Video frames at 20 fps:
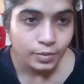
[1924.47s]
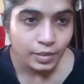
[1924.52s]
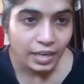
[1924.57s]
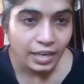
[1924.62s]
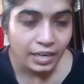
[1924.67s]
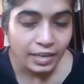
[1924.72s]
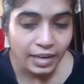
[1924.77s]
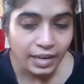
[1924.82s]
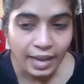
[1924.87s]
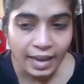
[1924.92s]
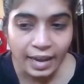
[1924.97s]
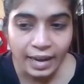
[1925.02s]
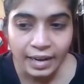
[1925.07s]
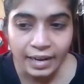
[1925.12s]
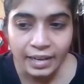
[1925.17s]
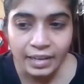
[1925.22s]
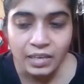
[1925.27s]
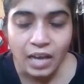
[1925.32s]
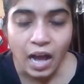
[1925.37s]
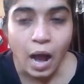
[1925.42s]

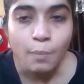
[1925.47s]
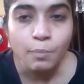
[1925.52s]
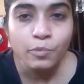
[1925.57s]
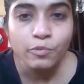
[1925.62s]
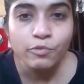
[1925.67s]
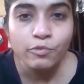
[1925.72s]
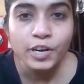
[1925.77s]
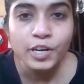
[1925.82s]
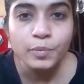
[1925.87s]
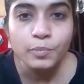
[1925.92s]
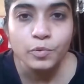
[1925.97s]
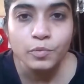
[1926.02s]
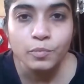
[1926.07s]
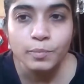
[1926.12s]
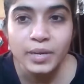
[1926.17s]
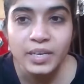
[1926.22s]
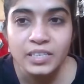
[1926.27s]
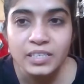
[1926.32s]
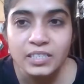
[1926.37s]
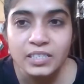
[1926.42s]
Inhaling upward
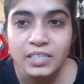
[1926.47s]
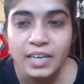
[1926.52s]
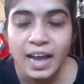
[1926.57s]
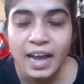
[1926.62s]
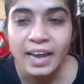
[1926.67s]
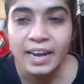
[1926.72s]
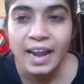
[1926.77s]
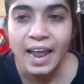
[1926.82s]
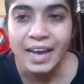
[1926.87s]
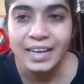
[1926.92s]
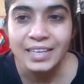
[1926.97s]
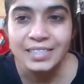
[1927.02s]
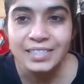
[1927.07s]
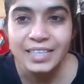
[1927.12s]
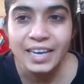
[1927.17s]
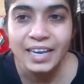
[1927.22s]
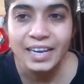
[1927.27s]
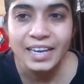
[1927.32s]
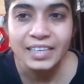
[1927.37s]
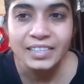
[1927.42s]
movement and
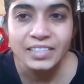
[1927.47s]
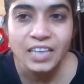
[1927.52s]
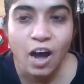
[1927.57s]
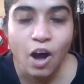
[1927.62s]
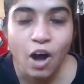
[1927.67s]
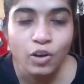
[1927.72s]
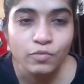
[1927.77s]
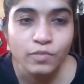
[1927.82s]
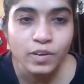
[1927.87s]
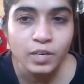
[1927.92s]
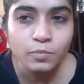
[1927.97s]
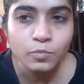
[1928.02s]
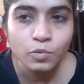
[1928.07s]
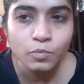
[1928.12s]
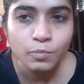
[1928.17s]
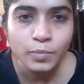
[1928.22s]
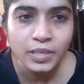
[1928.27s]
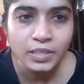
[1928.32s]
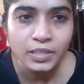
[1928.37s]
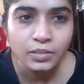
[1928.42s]
exhaling downward
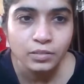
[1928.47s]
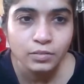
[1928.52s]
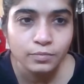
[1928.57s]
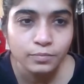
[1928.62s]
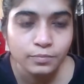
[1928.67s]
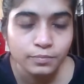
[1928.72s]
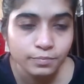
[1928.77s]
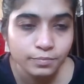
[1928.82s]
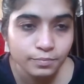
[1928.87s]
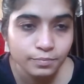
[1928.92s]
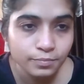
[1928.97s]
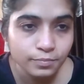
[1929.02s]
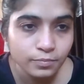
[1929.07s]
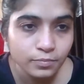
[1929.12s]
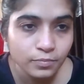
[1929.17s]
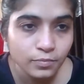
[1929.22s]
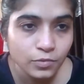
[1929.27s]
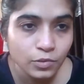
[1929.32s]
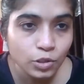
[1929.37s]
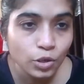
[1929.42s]
movement.
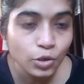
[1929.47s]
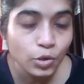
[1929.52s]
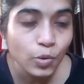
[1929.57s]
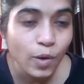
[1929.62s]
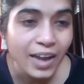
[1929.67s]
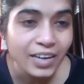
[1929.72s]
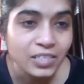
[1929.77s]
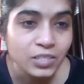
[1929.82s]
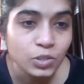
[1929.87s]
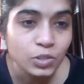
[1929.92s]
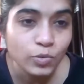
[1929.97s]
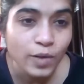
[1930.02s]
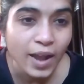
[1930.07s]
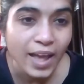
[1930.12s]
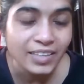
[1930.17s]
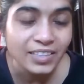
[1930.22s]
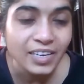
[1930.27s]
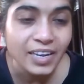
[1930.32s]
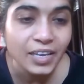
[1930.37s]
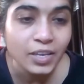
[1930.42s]
So you are
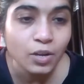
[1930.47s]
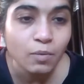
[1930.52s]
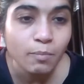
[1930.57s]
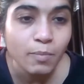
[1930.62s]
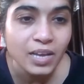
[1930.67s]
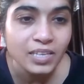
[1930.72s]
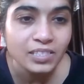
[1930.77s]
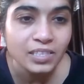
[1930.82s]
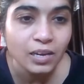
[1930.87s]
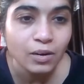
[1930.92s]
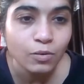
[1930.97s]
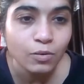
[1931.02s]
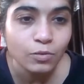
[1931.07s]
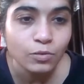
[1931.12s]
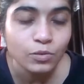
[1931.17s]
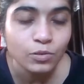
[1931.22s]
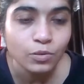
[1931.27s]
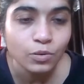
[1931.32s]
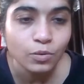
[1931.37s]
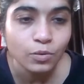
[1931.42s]
strengthening your muscle
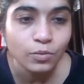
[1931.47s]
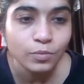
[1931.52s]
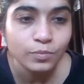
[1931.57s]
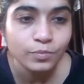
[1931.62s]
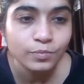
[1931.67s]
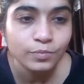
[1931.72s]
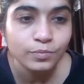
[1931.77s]
also.